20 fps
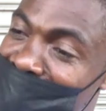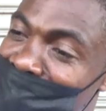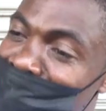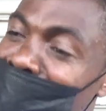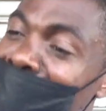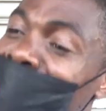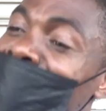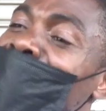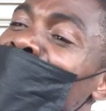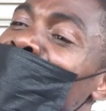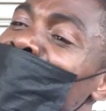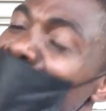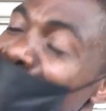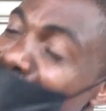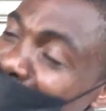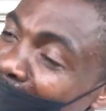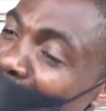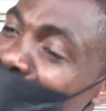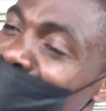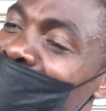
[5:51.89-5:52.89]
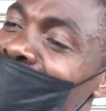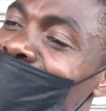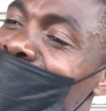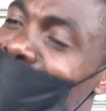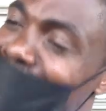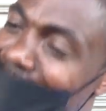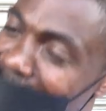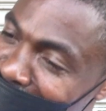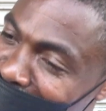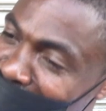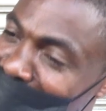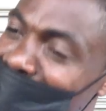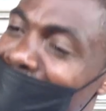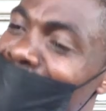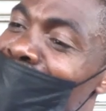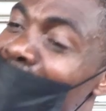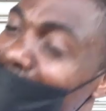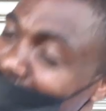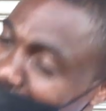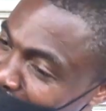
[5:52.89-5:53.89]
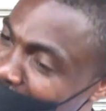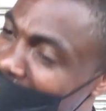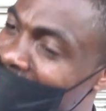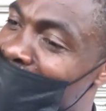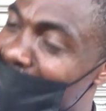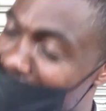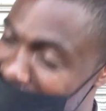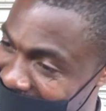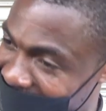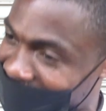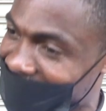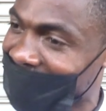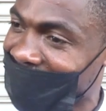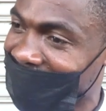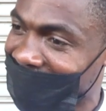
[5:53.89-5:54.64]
Because the future of this country belongs to the youth.